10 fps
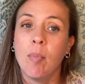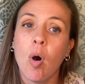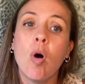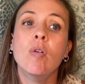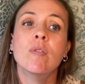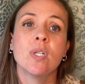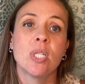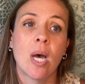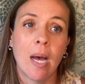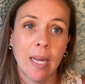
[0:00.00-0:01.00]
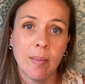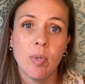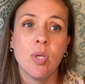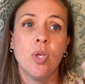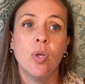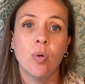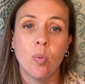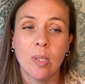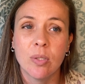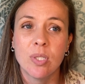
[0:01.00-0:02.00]
Over time, it
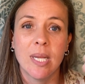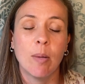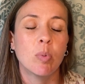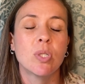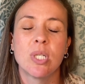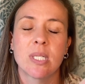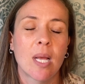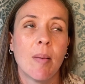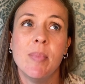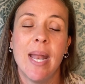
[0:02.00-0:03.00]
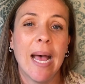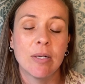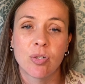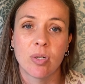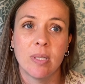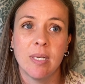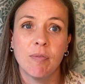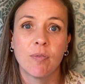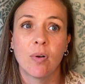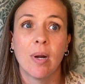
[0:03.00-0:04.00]
will just come naturally
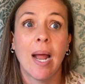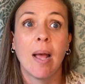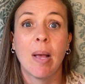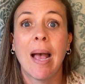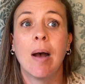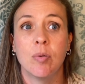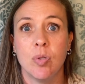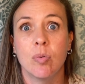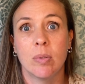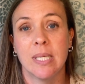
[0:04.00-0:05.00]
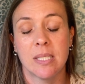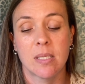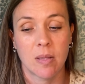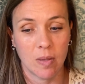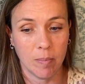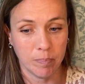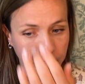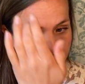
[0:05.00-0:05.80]
for how you list them.